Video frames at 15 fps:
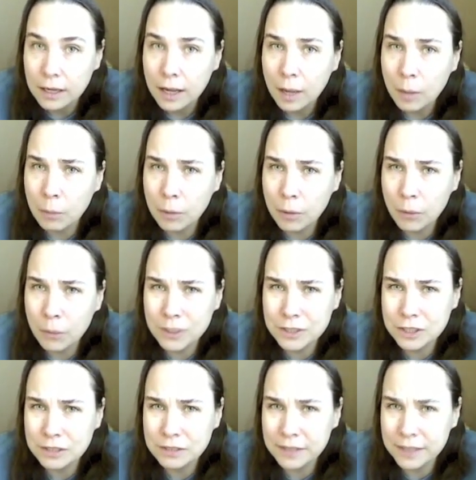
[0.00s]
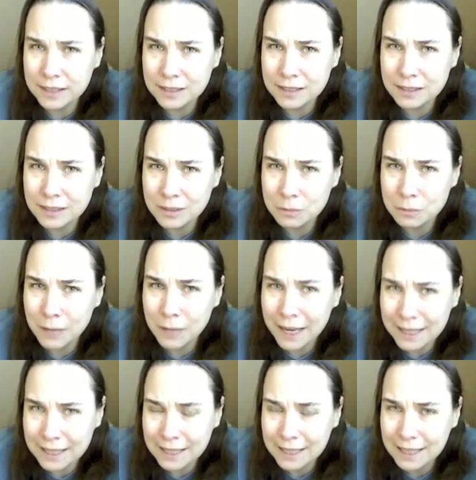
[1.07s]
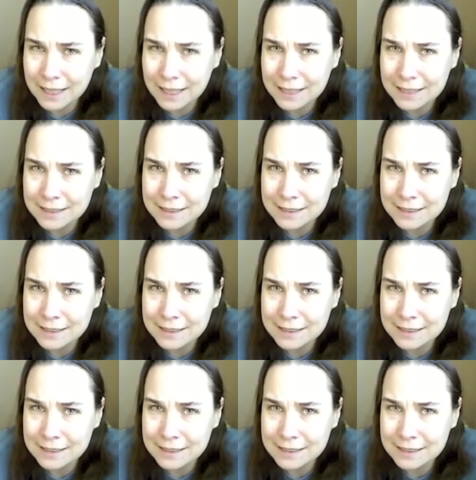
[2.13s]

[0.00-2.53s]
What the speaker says: But what she fails to recognize